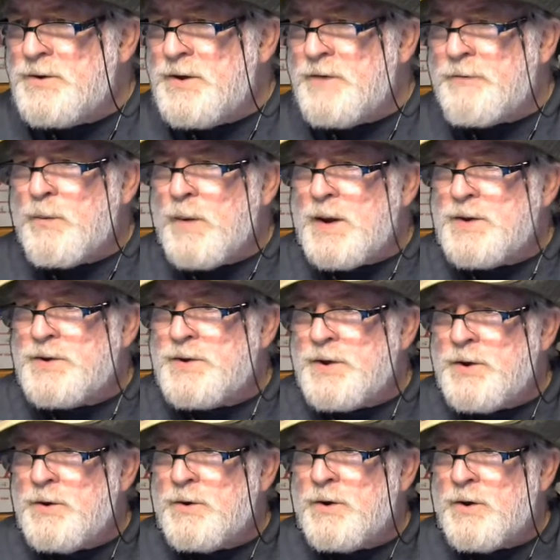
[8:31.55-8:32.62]
different ways that
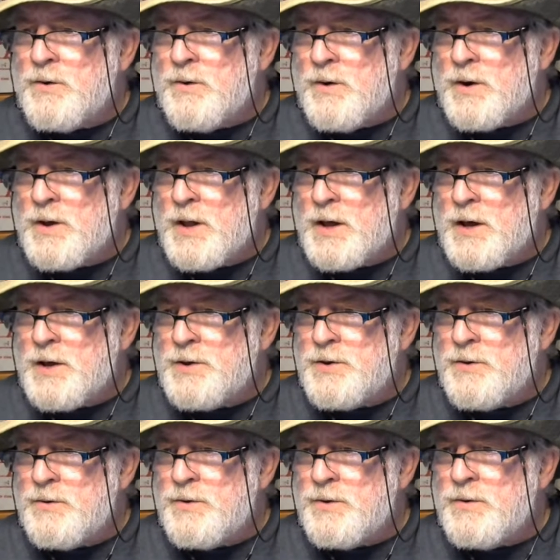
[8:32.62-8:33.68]
you can cook. Like I
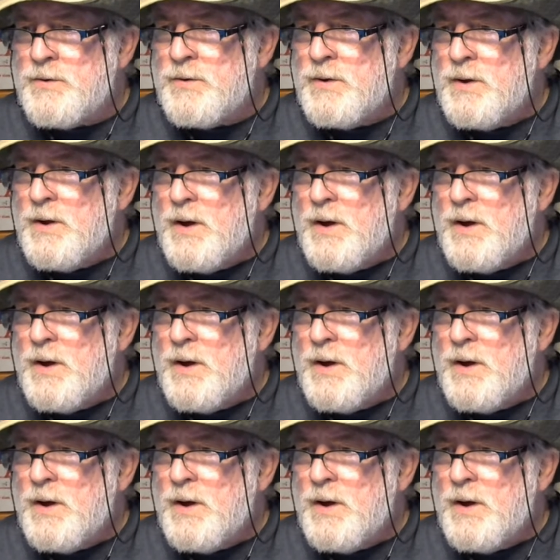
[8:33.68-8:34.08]
showed you,